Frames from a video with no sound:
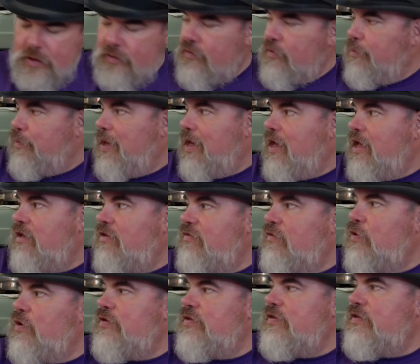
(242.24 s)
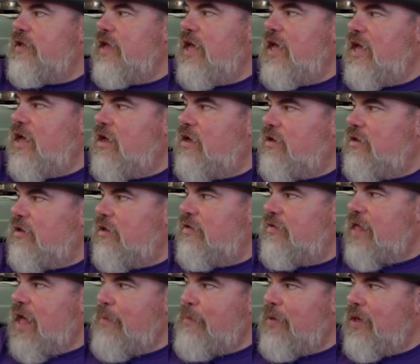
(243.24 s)
so Piggy's voice is here.
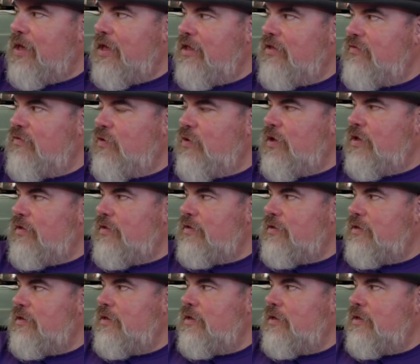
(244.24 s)
Is that Piggy's voice?